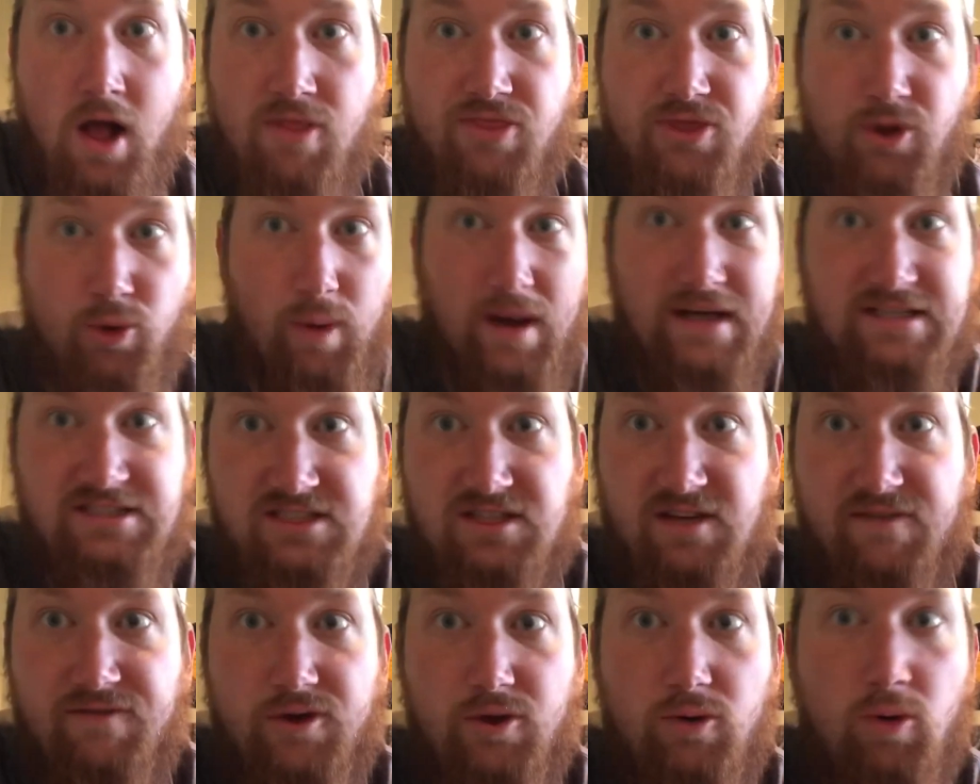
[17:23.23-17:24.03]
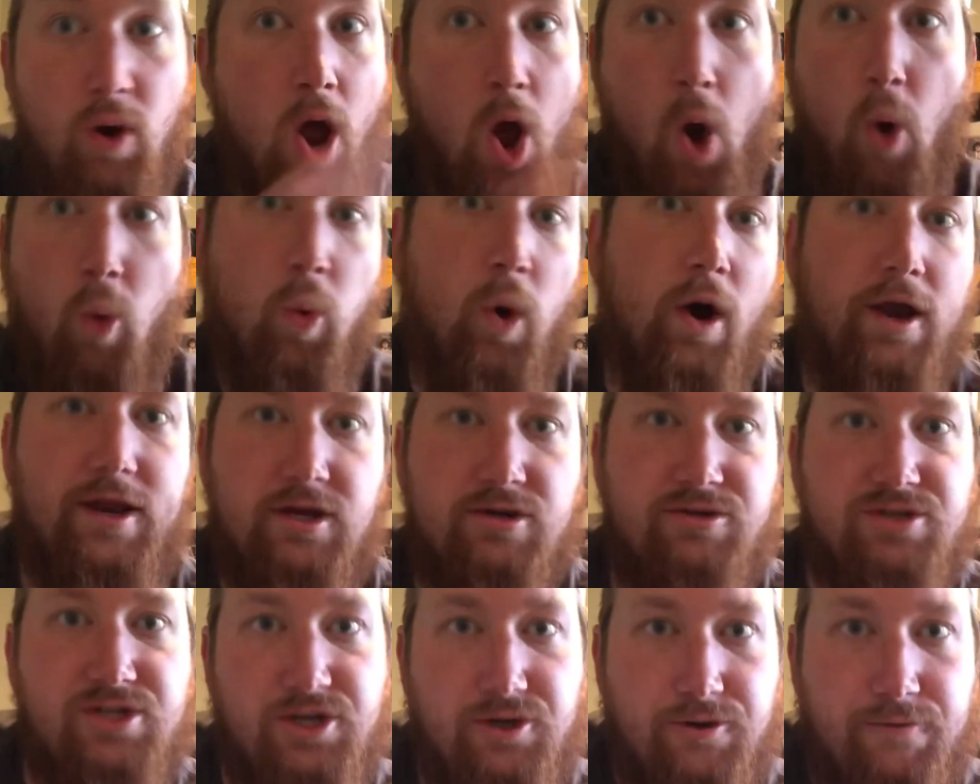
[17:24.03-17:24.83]
The rest of you, what
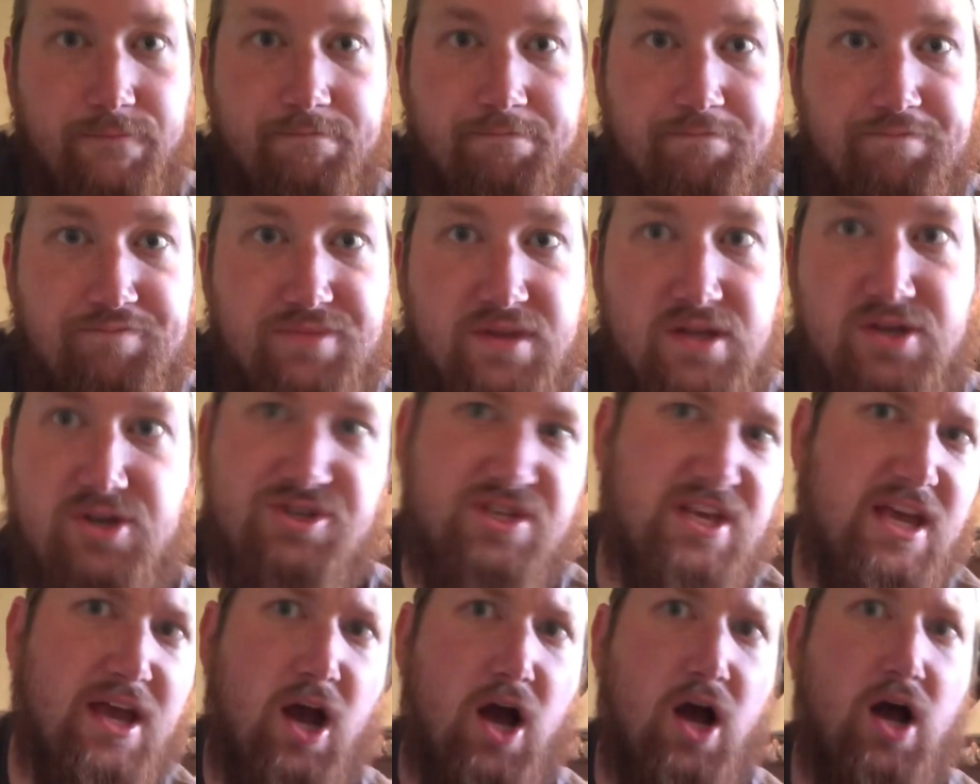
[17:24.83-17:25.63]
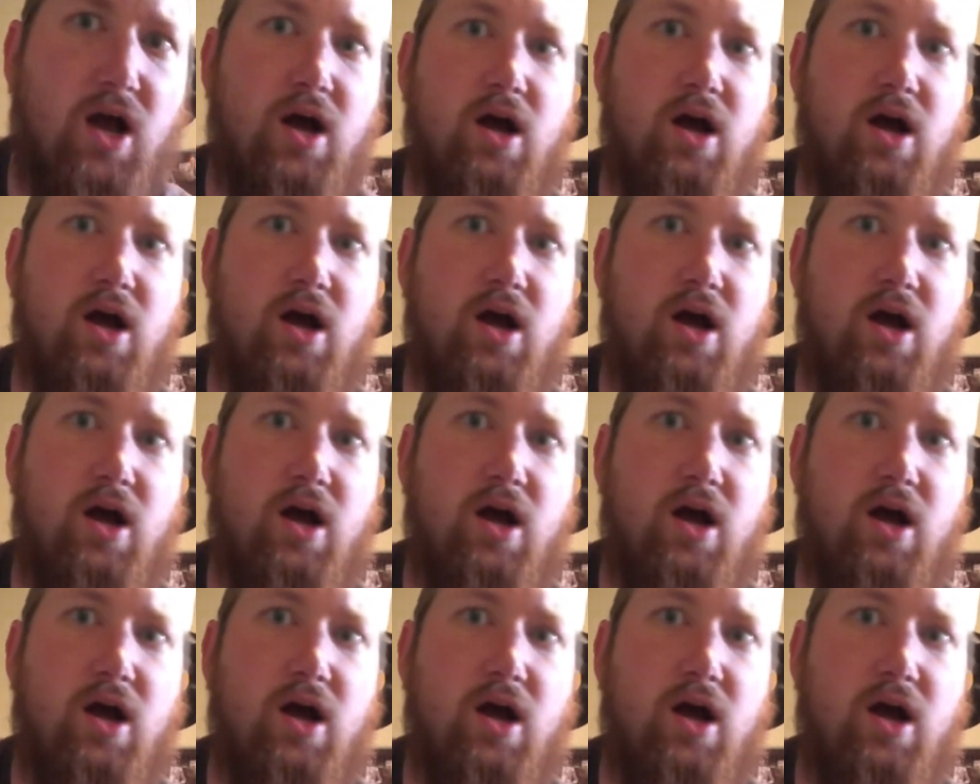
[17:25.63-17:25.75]
do? You say,